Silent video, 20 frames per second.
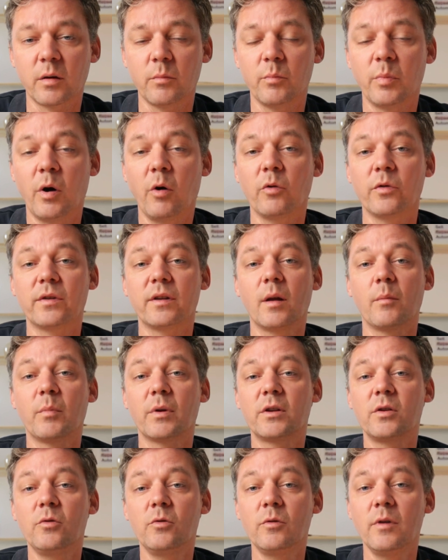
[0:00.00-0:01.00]
Compose.
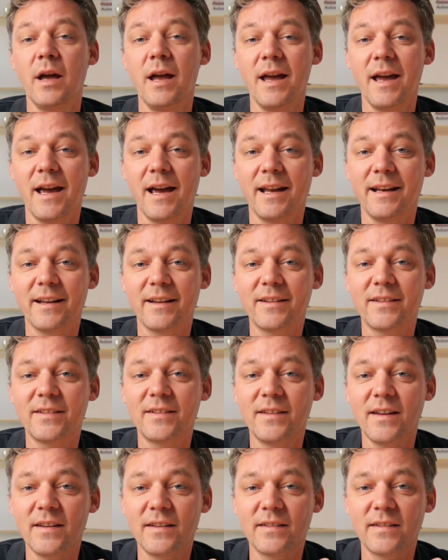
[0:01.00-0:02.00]
Number two, an
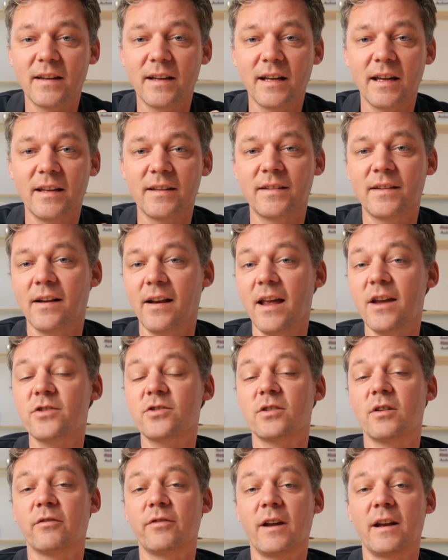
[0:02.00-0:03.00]
existing
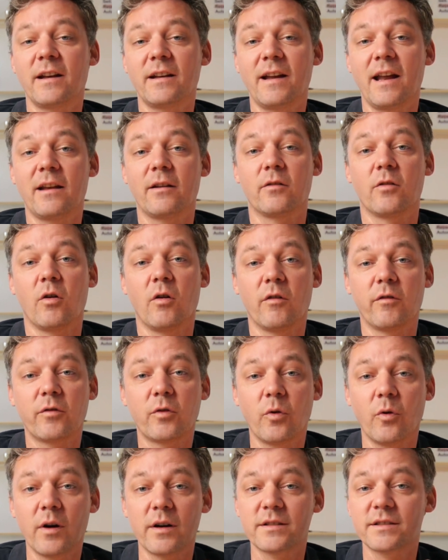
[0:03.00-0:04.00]
installation of n8n, of
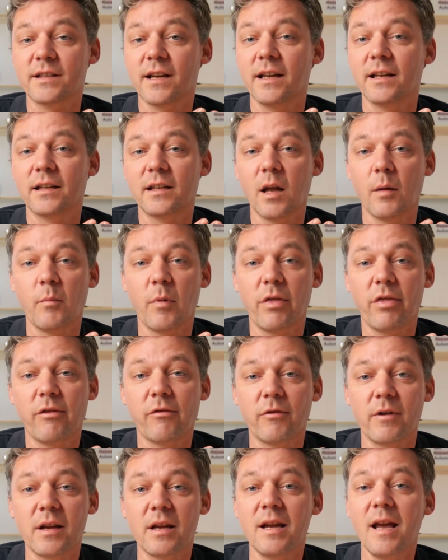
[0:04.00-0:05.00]
course. And number
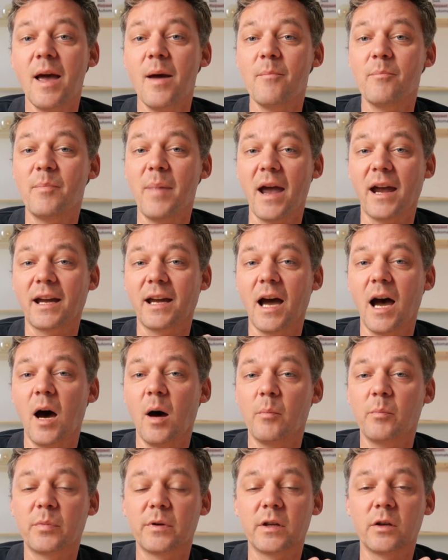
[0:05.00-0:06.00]
three, back
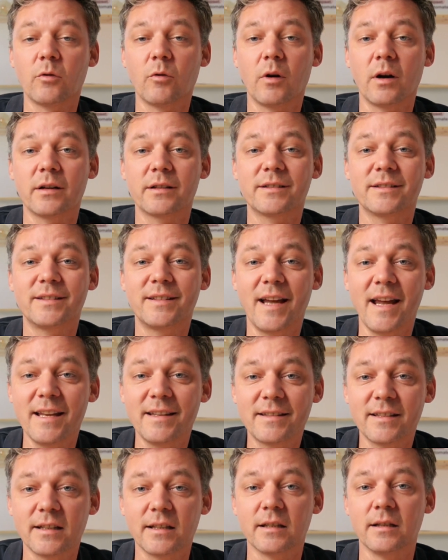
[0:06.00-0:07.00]
up your
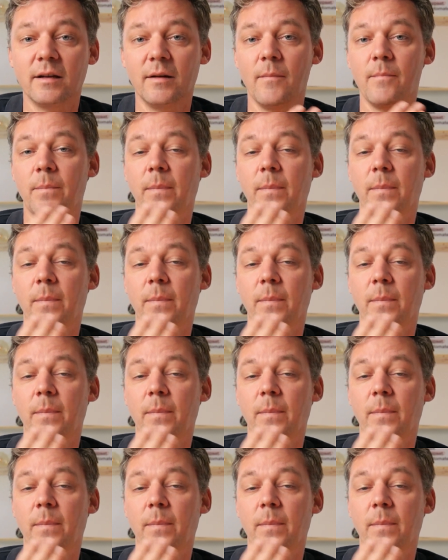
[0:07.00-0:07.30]
data.